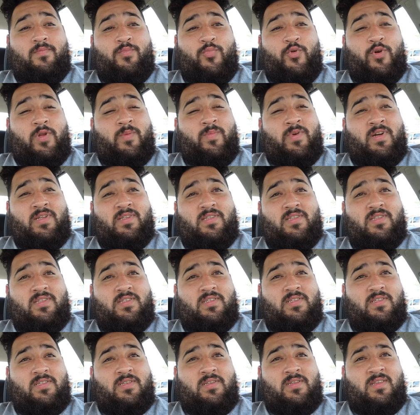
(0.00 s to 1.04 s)
Pretty
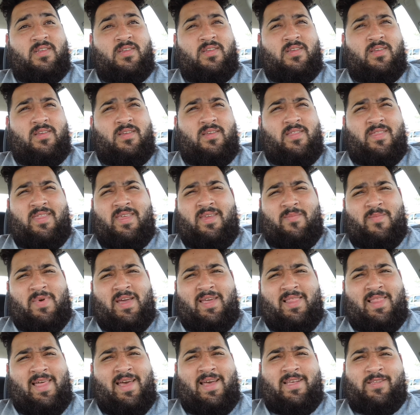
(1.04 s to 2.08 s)
much, I think
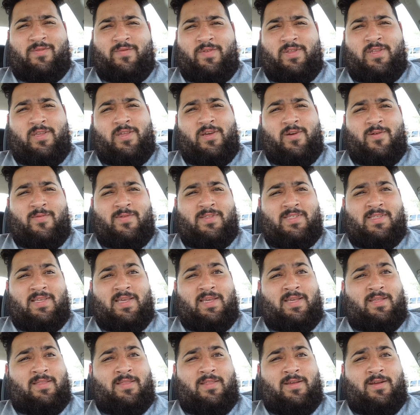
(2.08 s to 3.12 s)
my last video was
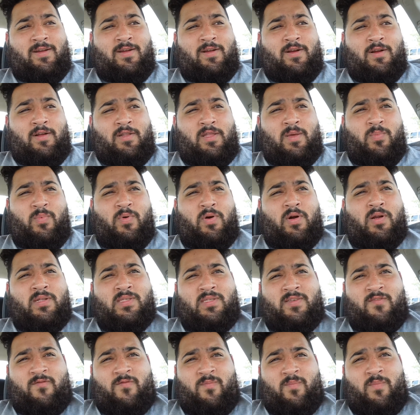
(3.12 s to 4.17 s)
like the early
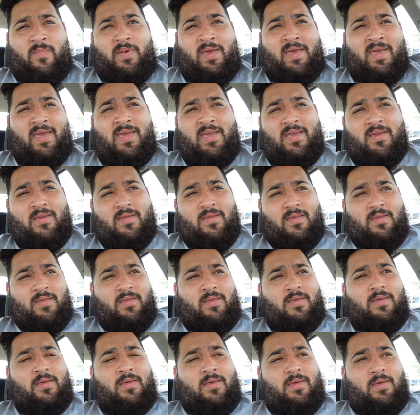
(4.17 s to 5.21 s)
parts of May.
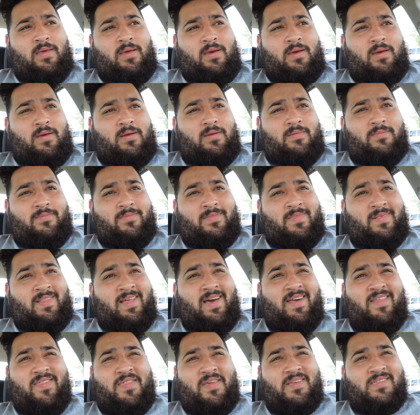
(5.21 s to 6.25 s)
A
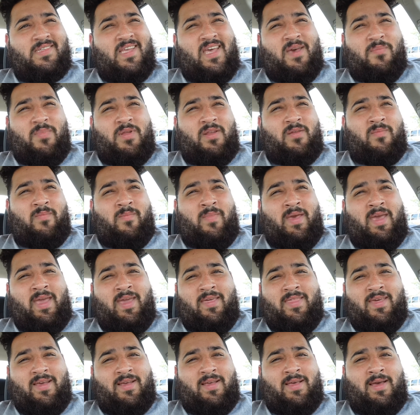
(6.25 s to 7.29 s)
lot of things happened in May
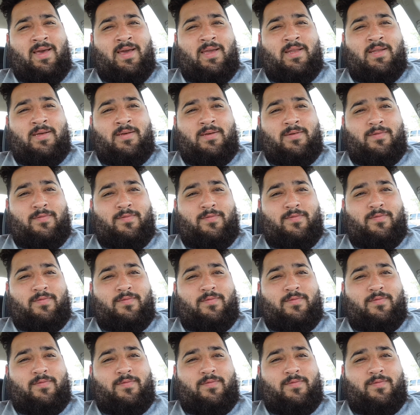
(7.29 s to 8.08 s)
that kind of